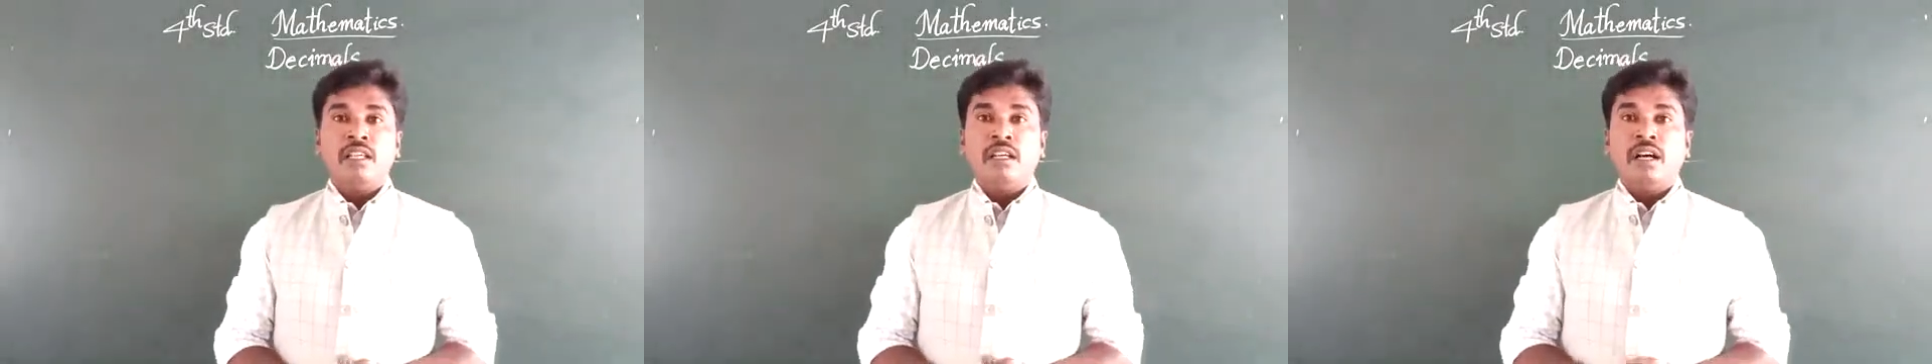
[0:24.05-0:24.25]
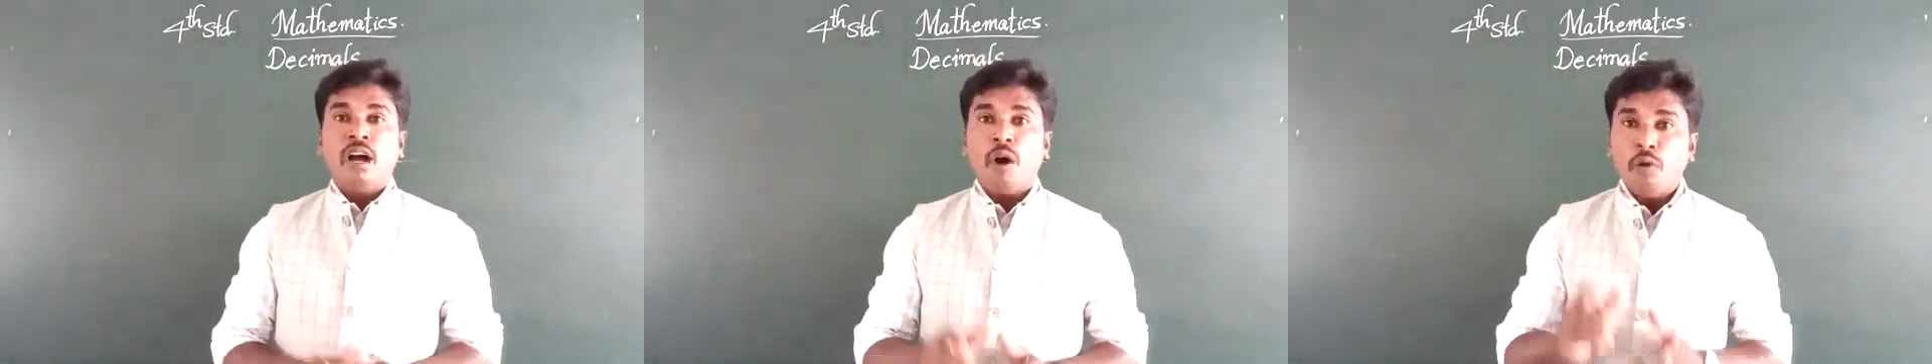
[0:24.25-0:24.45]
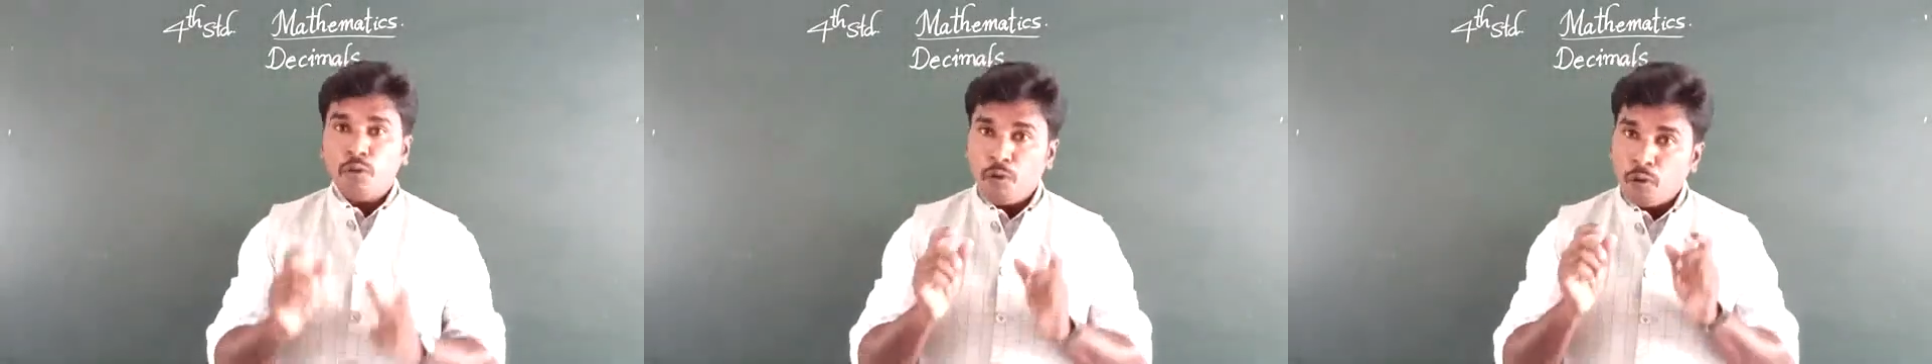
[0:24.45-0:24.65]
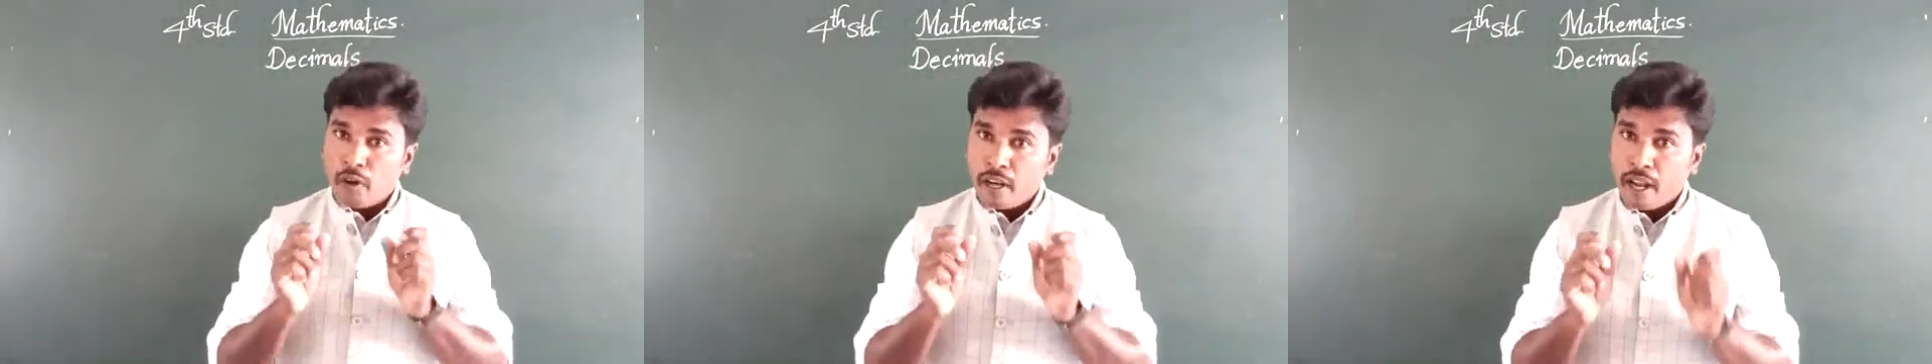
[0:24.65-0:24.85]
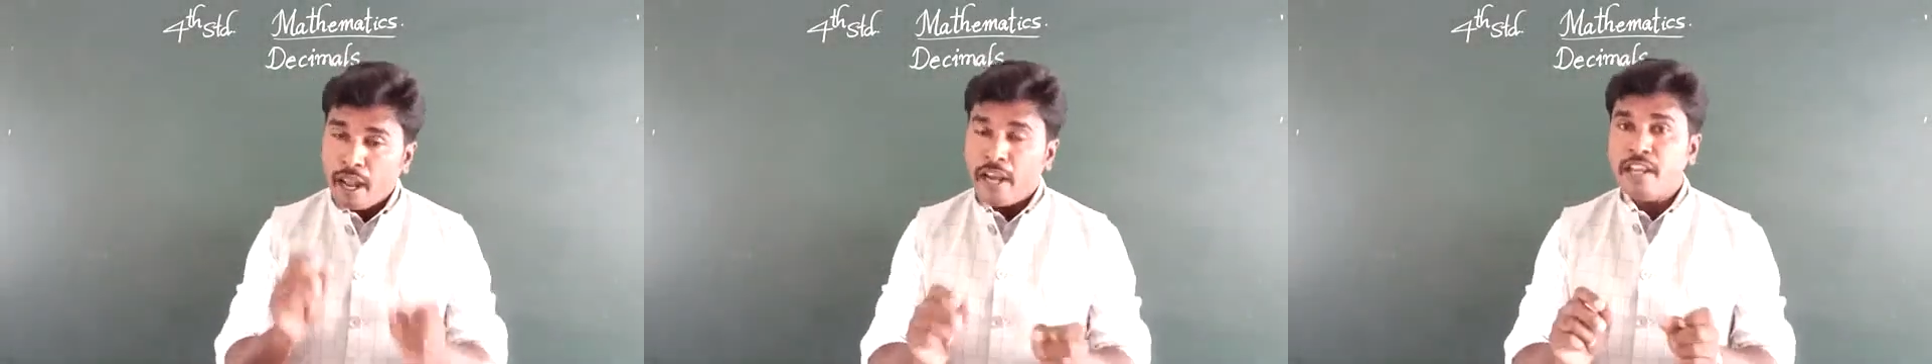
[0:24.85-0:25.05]
how to
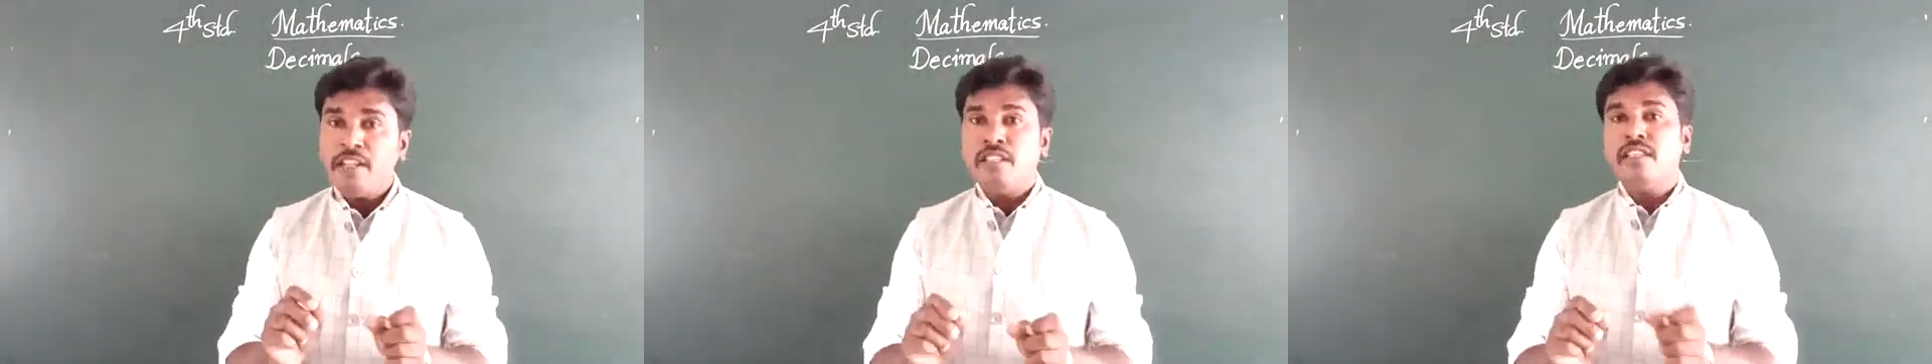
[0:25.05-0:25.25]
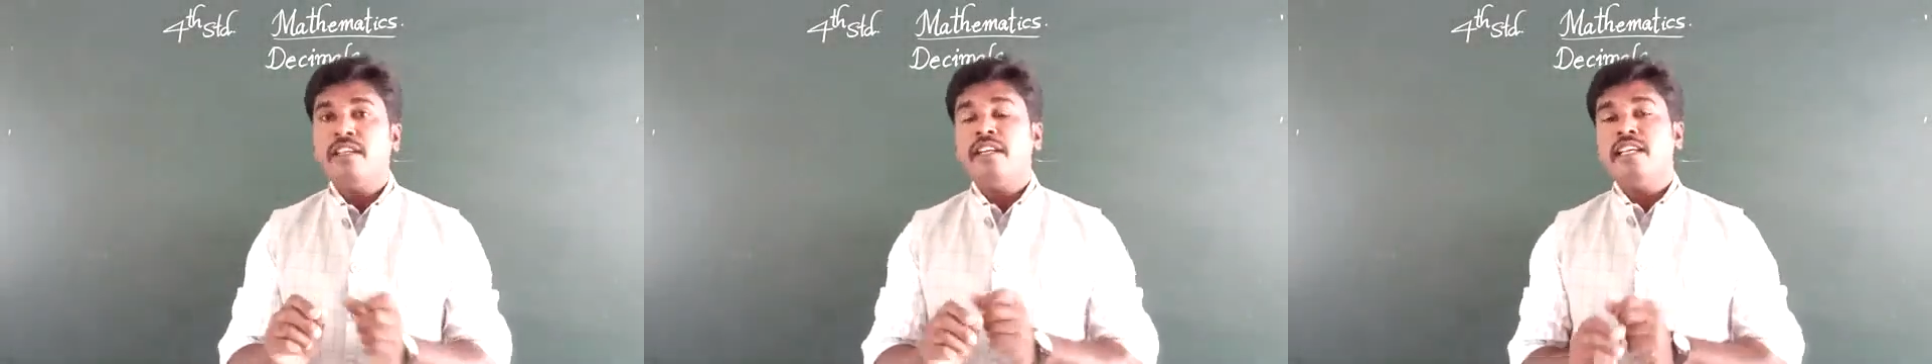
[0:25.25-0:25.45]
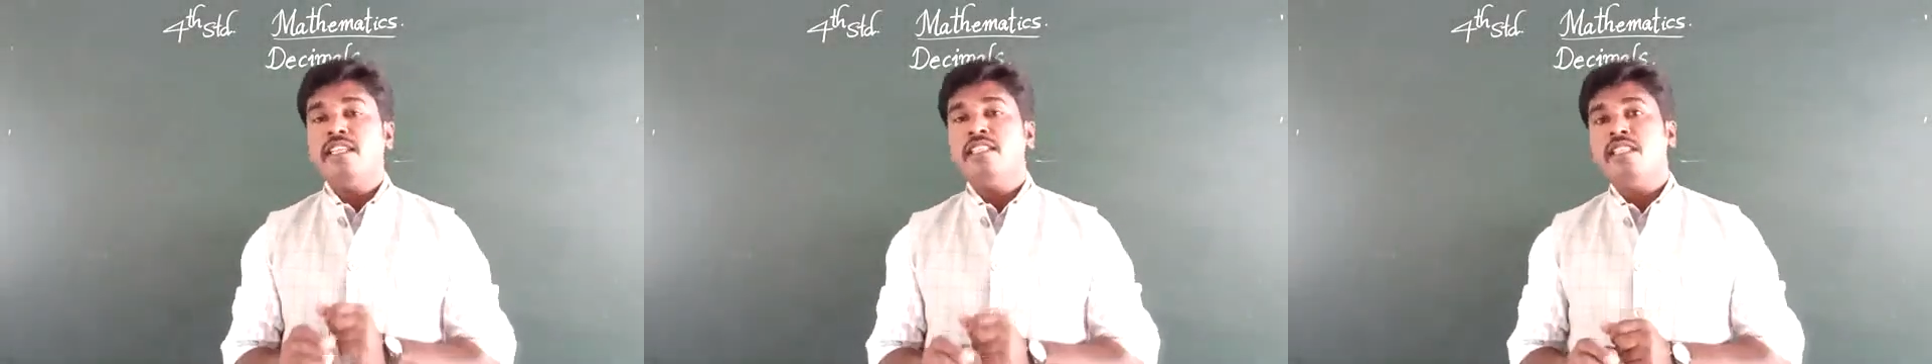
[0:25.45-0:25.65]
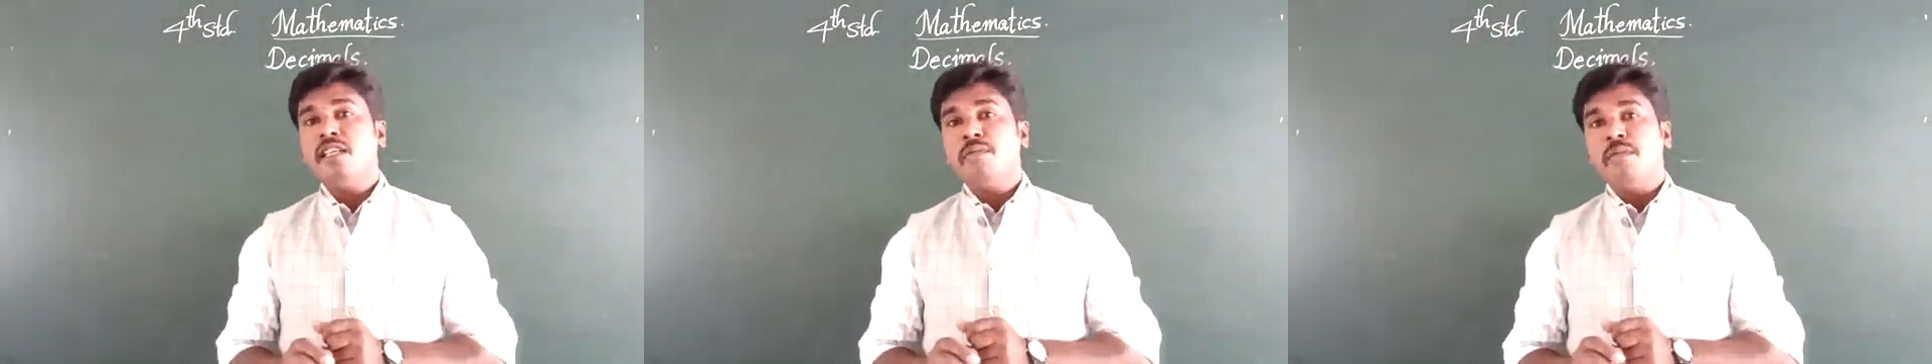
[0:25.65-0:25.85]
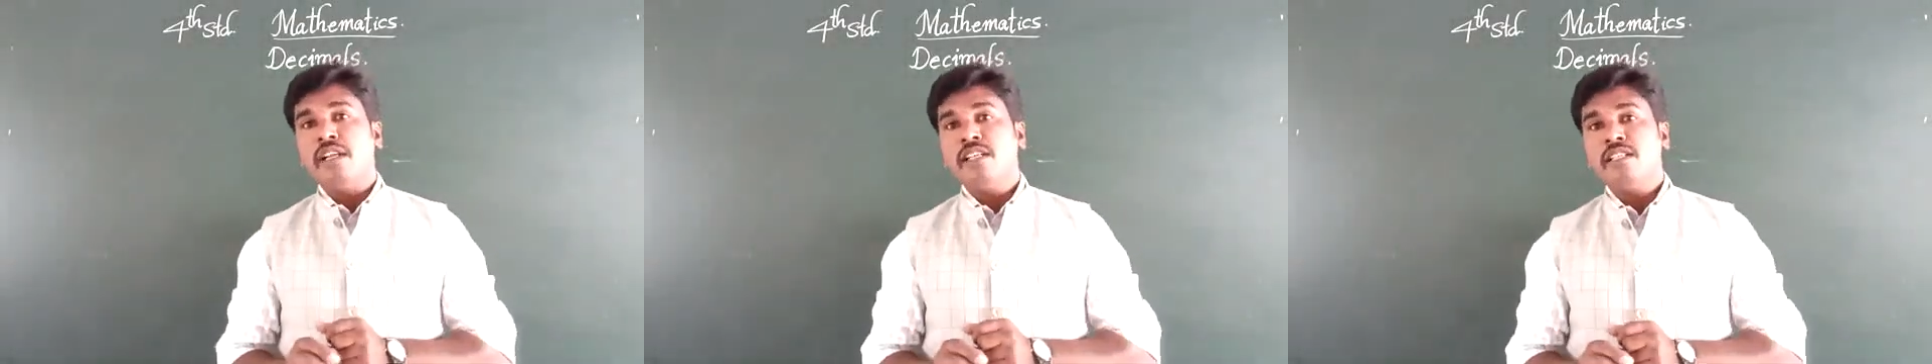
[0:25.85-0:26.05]
write the
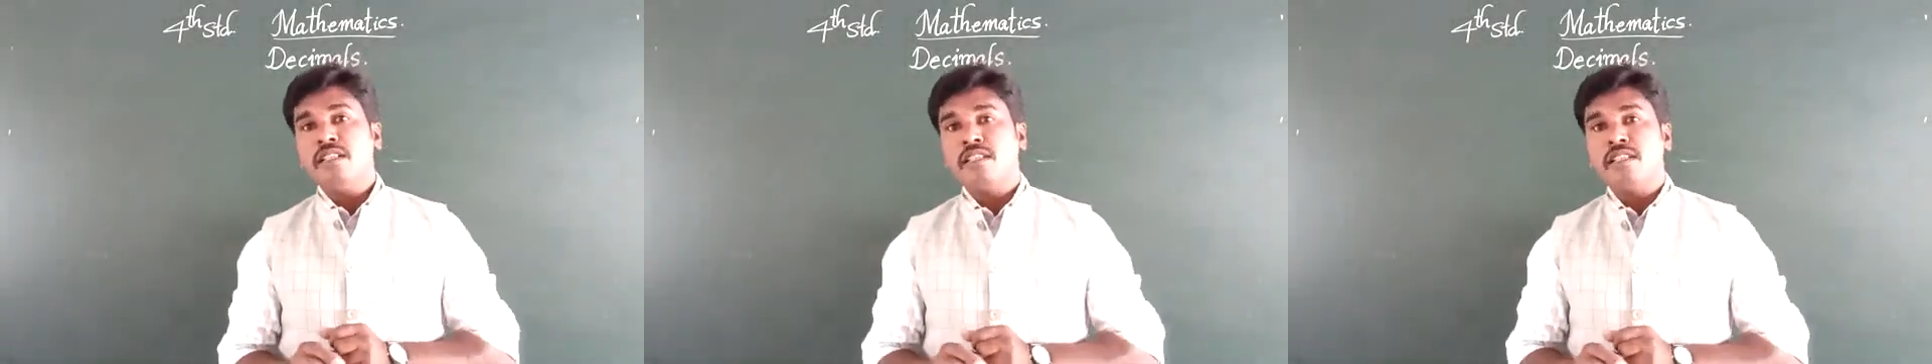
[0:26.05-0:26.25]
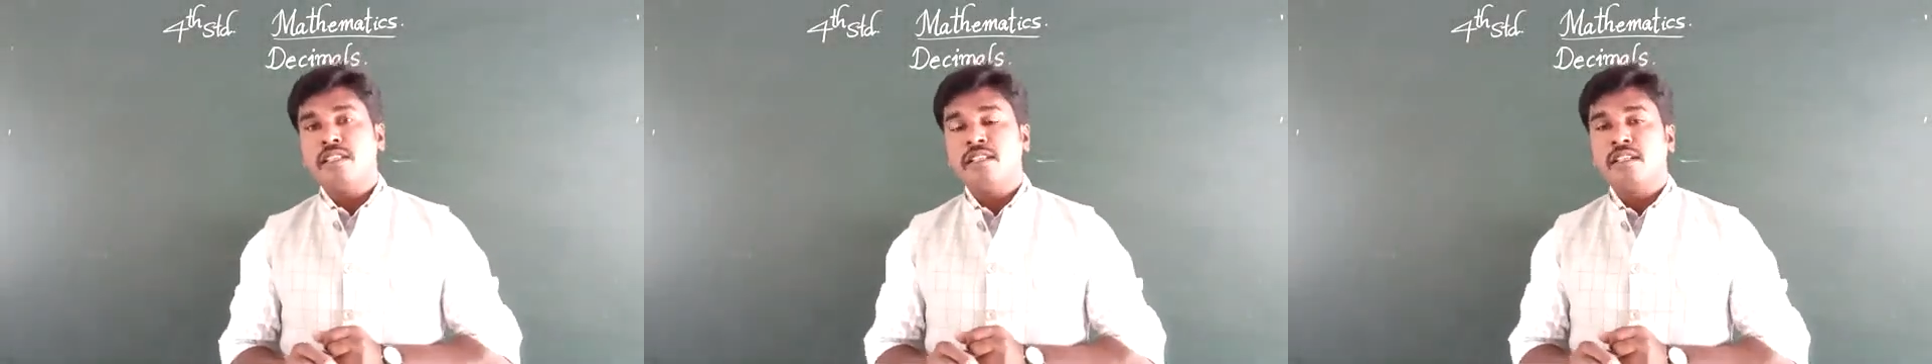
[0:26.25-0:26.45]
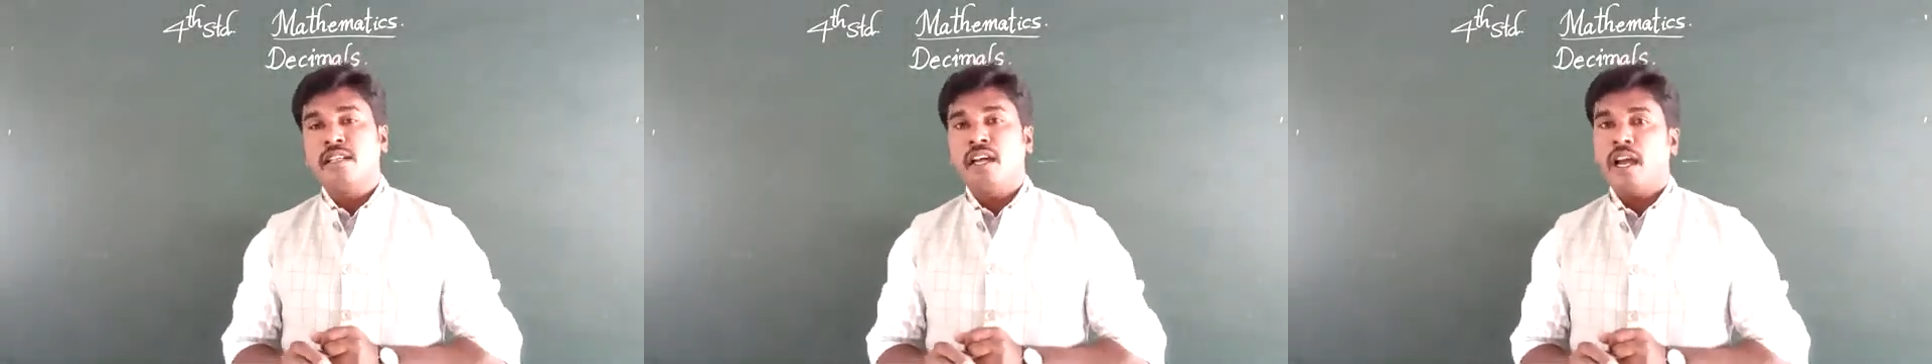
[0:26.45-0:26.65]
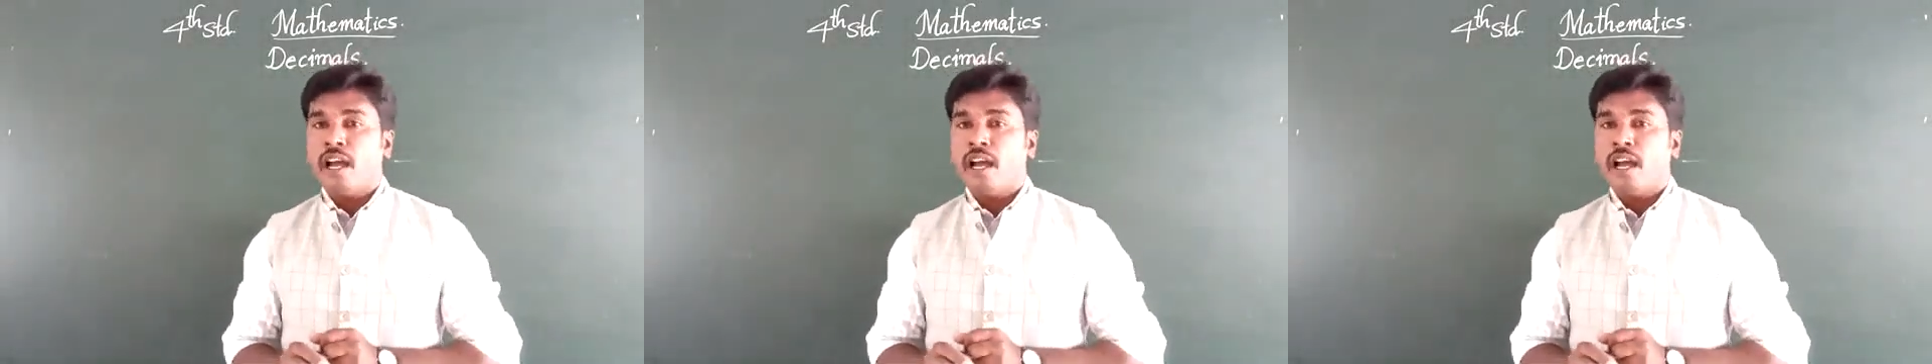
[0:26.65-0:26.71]
decimals,